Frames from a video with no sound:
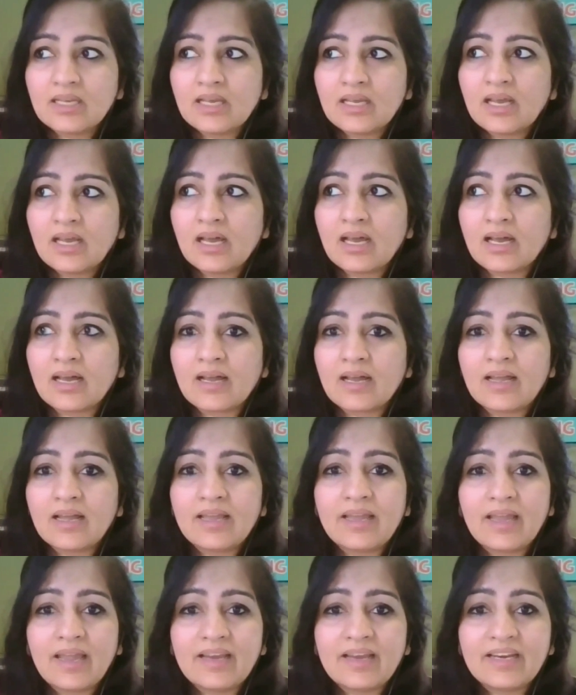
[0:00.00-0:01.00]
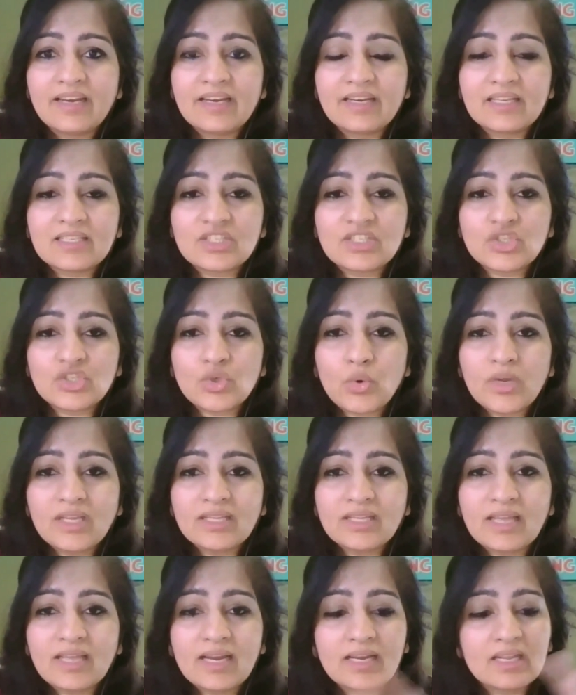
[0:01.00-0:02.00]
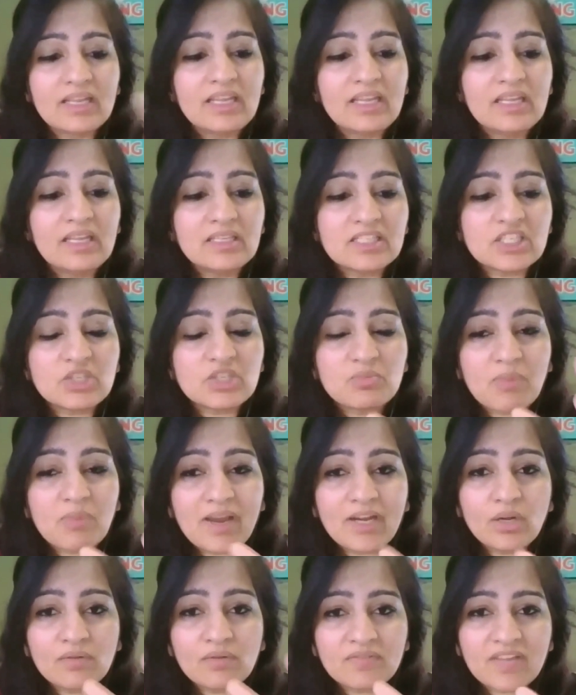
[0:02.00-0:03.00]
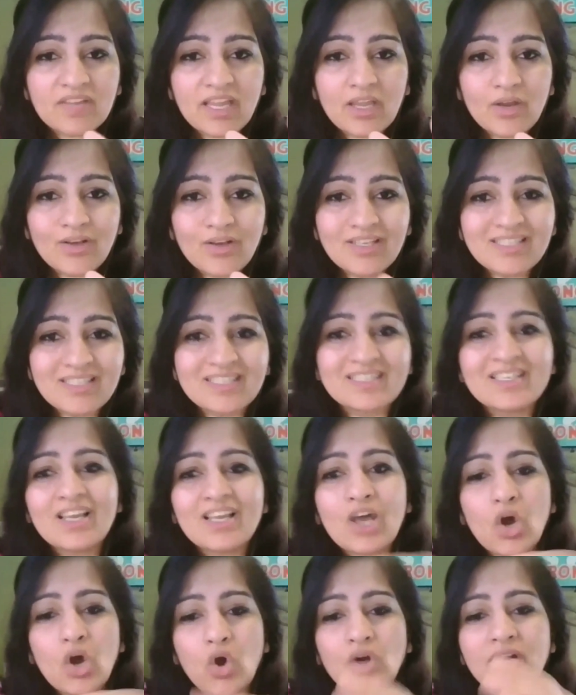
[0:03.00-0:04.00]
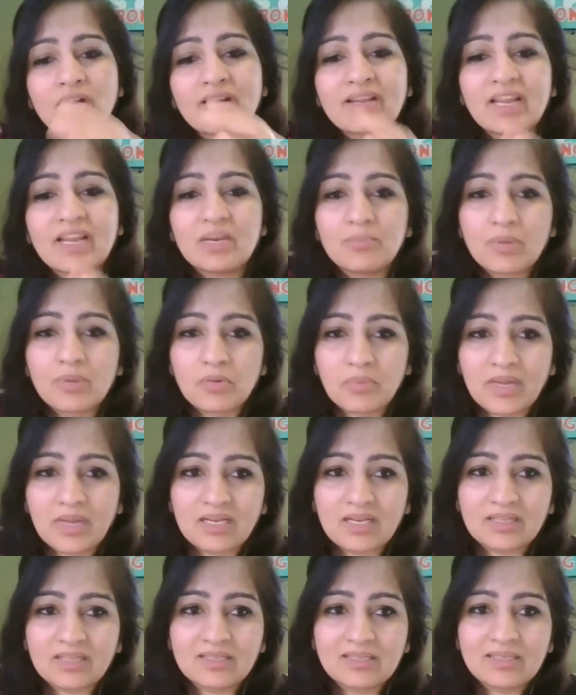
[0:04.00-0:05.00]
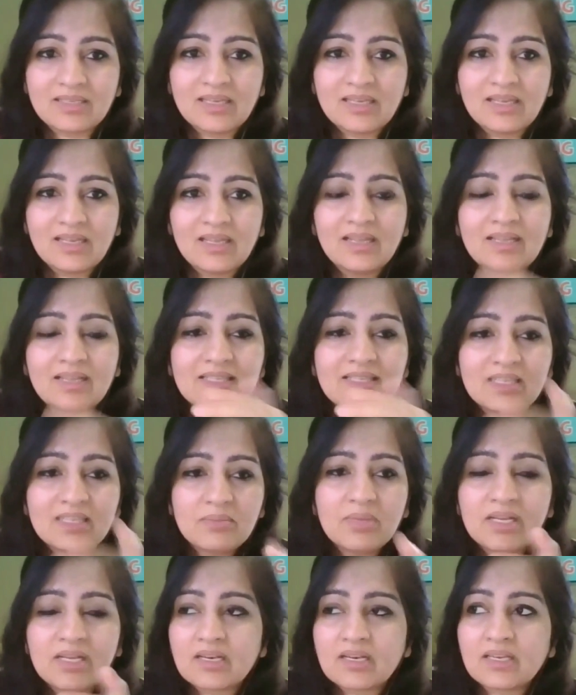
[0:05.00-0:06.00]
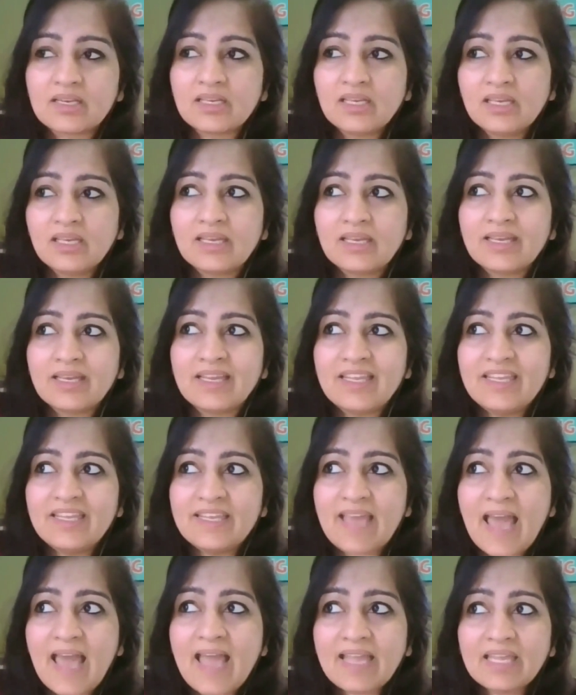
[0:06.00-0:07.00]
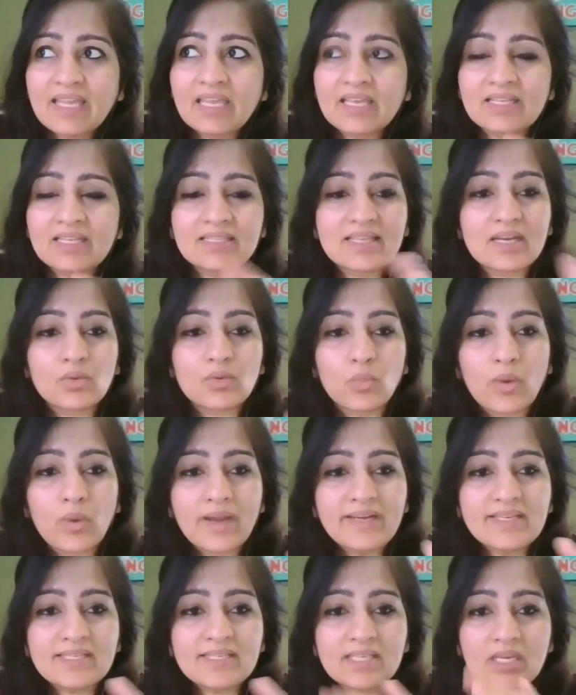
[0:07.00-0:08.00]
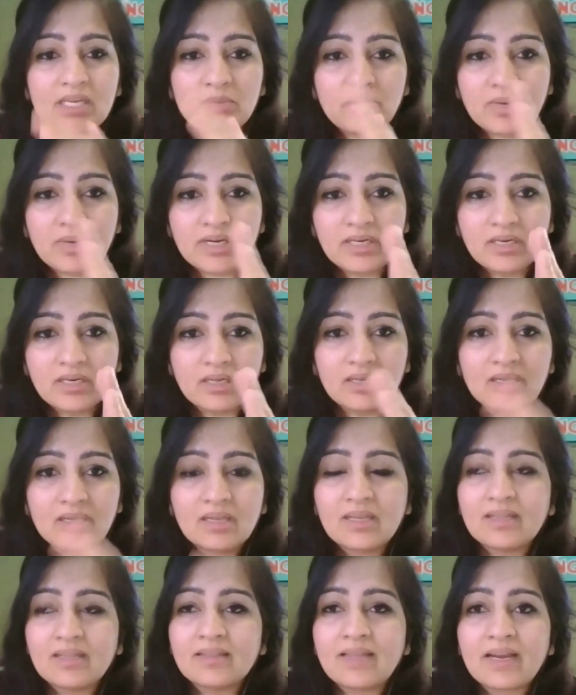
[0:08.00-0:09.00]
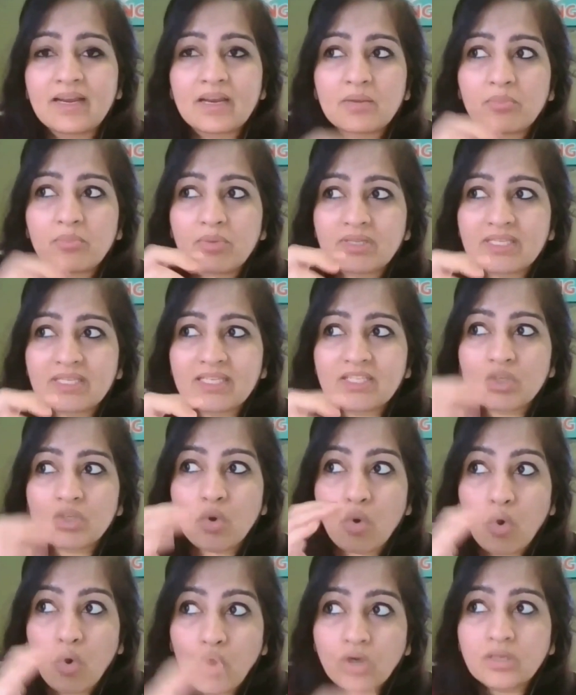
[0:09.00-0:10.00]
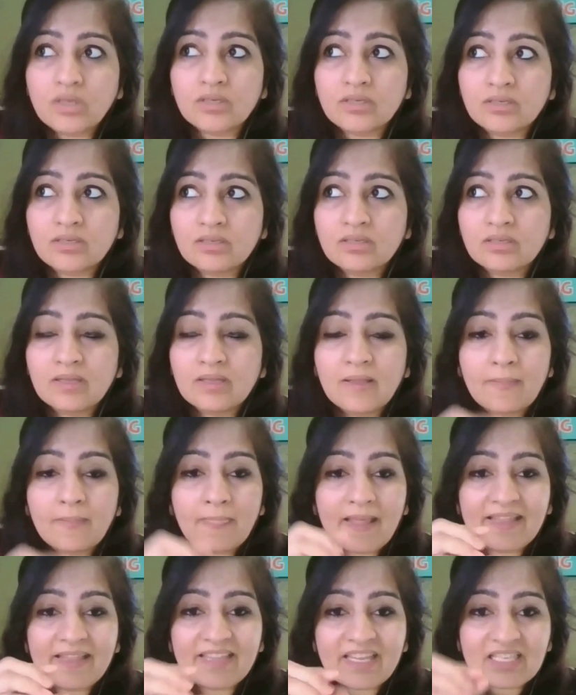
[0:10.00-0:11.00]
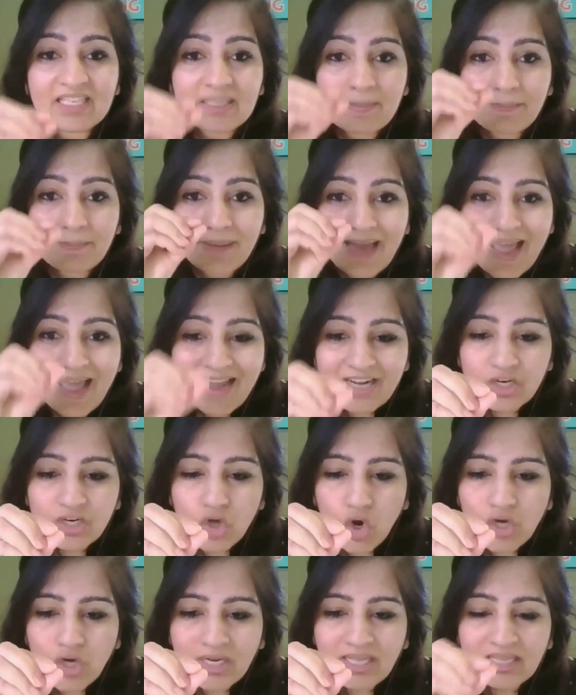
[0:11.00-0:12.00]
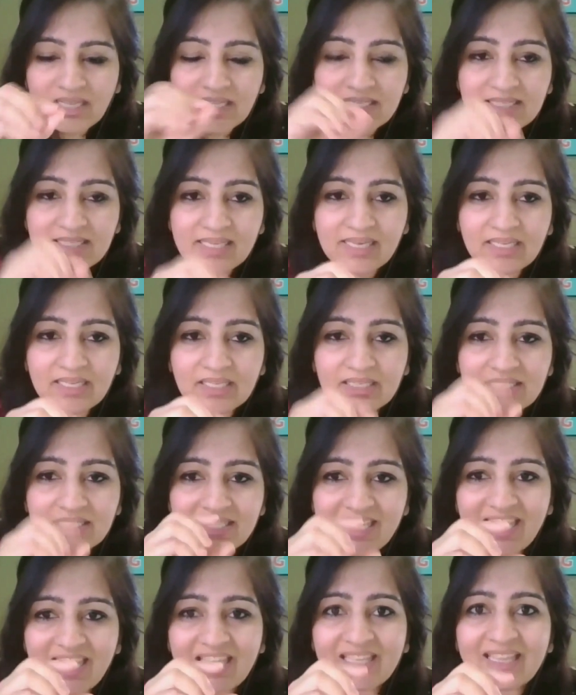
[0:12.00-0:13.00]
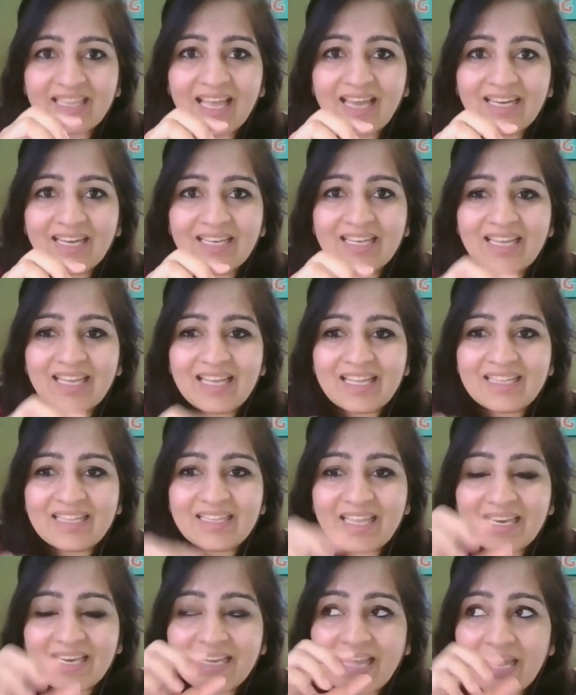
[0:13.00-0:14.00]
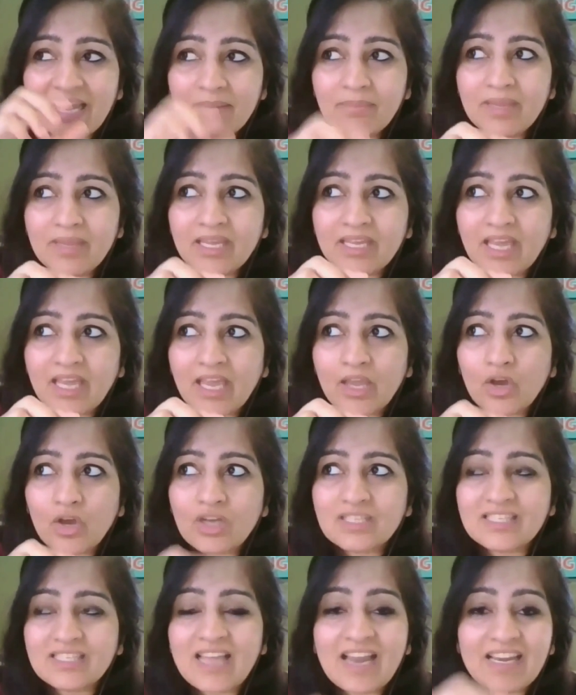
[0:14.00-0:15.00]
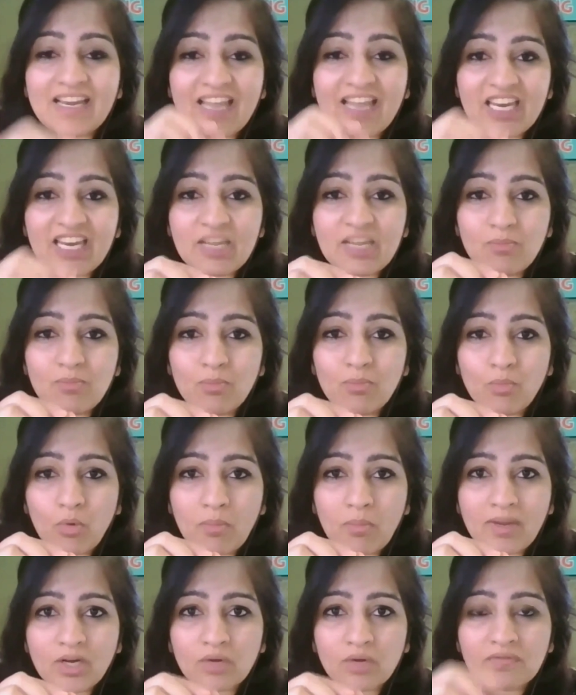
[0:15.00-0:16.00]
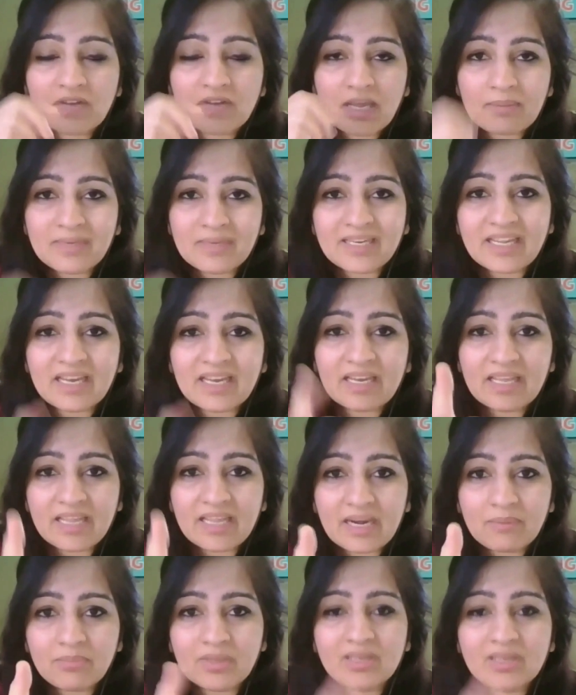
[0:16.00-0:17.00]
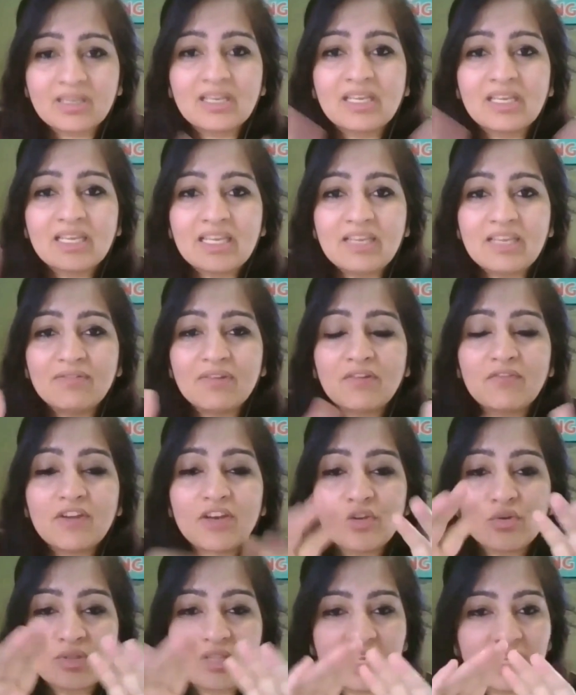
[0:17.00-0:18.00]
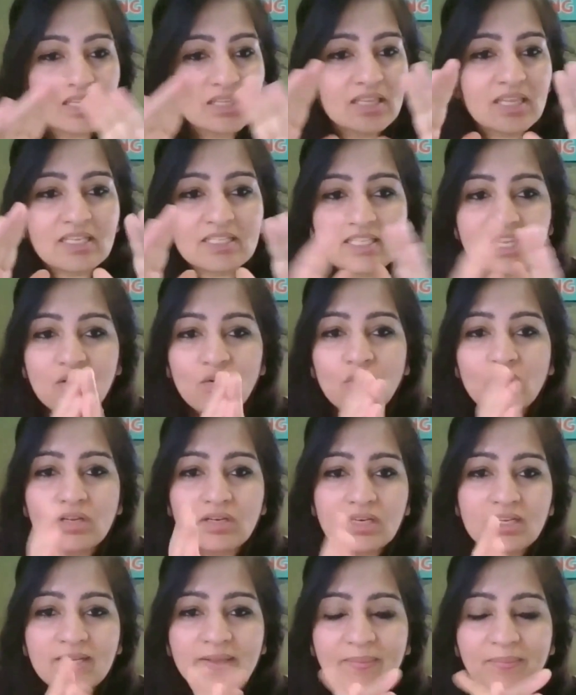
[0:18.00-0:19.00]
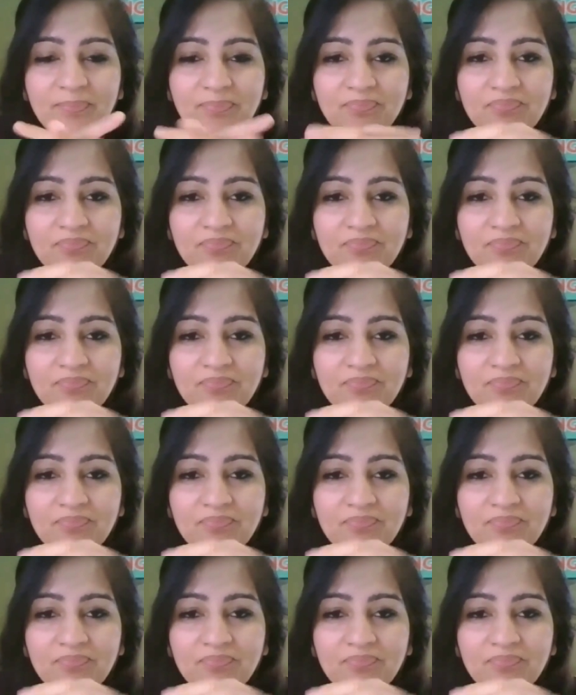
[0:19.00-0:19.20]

And it is showing that in spite of chaos, order can prevail. Similarly, yang is that white serpent that represents order. And there is a black dot in the center saying that there can be chaos at any moment of time. It can erupt even when you think things are orderly.